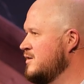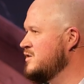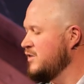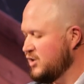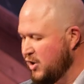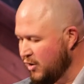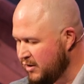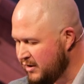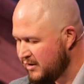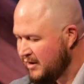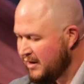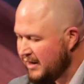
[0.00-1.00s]
So the
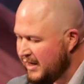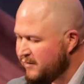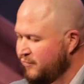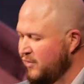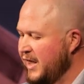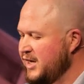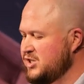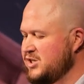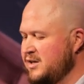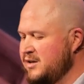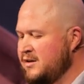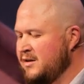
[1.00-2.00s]
current
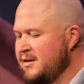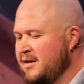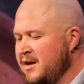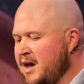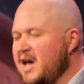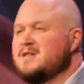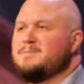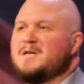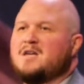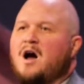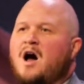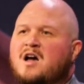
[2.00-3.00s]
inflation has
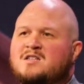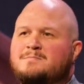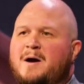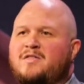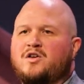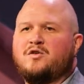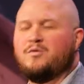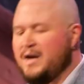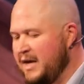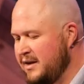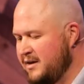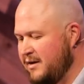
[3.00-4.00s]
been caused by the
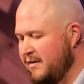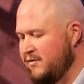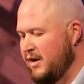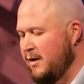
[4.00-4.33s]
greed of